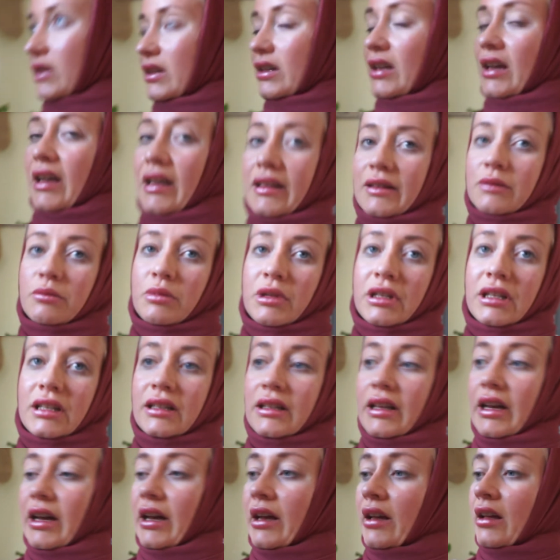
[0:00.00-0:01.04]
it has been
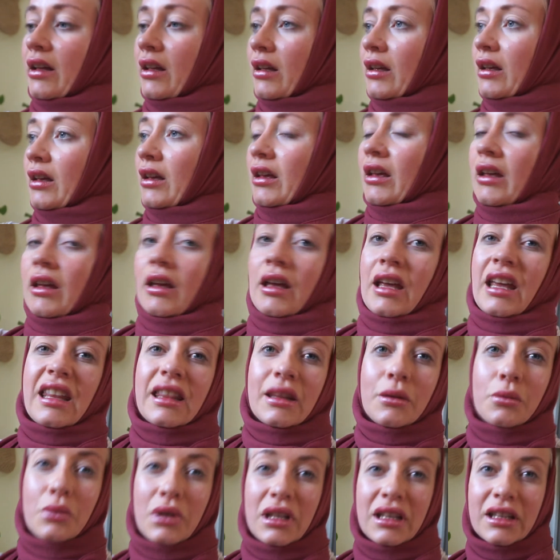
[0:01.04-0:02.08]
in
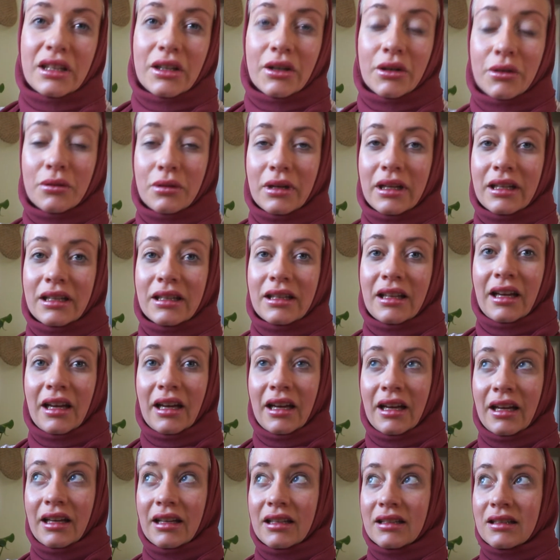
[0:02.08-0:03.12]
the window, and
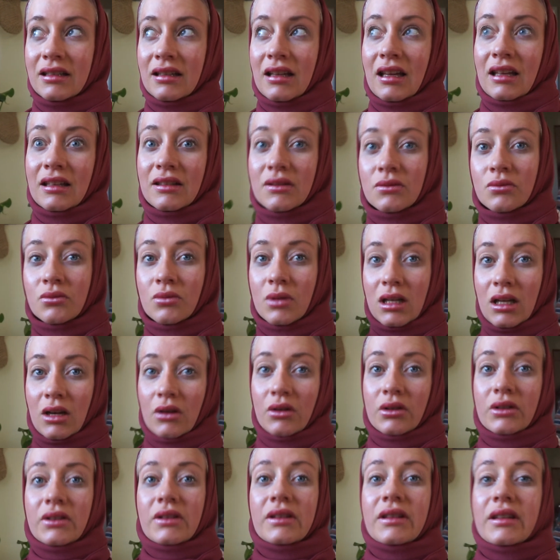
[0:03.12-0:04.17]
it gets really
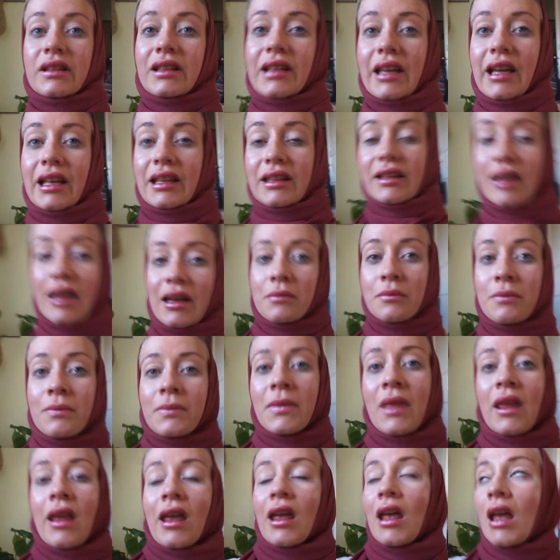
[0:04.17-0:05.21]
hot in the daytime.
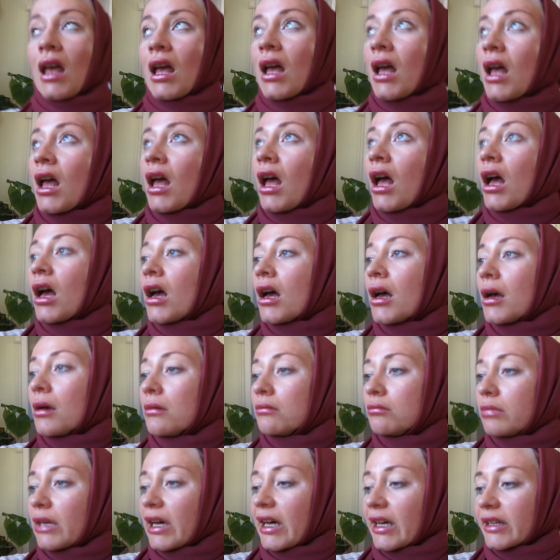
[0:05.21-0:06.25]

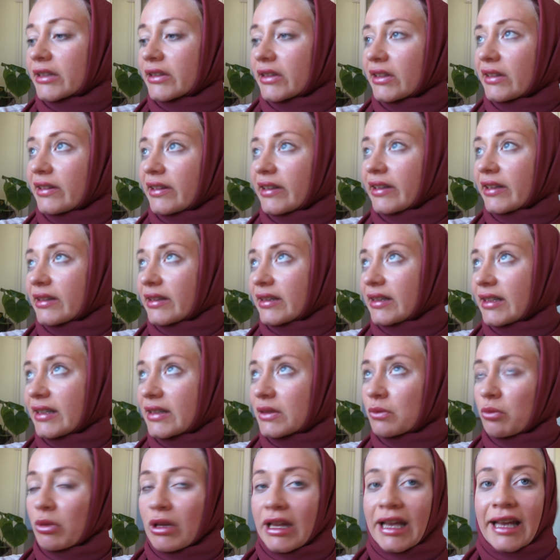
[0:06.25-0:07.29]
But
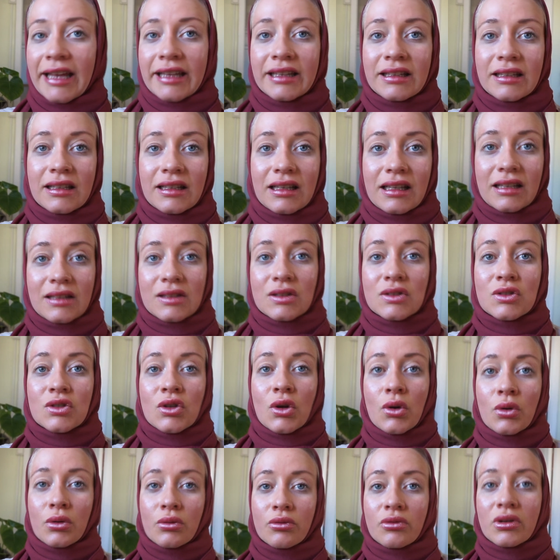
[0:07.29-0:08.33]
this plant is
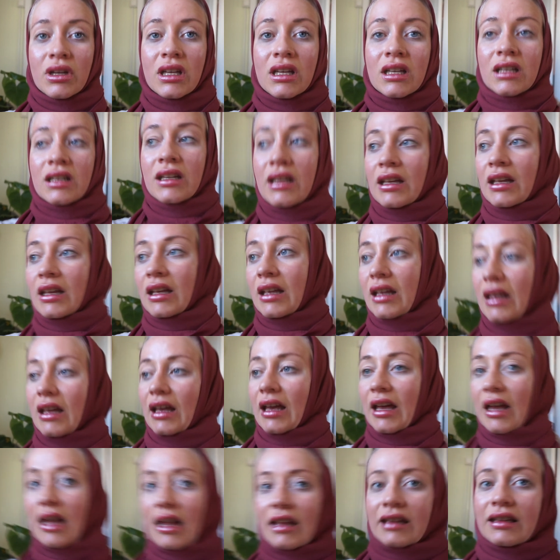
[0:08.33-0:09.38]
so green,
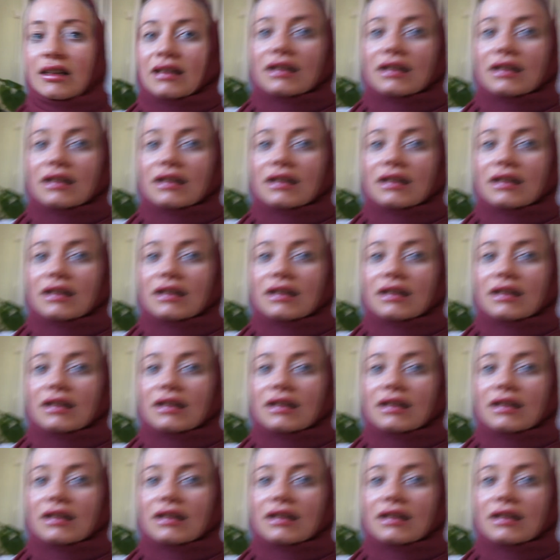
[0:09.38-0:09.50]
and the